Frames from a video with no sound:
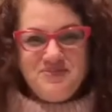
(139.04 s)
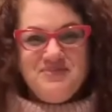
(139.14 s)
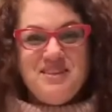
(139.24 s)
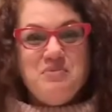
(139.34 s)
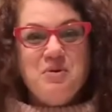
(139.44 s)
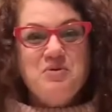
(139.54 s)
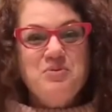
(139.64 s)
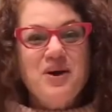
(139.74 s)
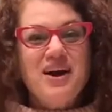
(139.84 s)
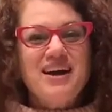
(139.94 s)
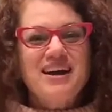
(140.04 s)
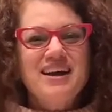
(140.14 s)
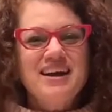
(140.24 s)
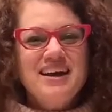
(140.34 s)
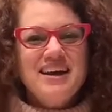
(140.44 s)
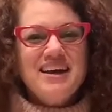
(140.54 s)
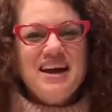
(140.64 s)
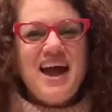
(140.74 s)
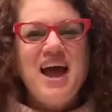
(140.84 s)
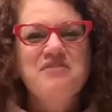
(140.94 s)
both work.
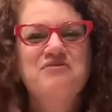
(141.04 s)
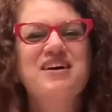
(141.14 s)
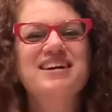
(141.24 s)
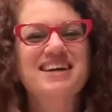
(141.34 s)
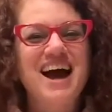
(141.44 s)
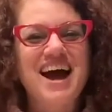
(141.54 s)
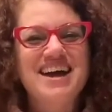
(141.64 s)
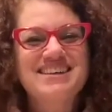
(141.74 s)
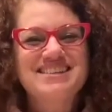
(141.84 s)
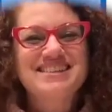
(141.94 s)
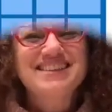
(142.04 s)
Have fun, guys.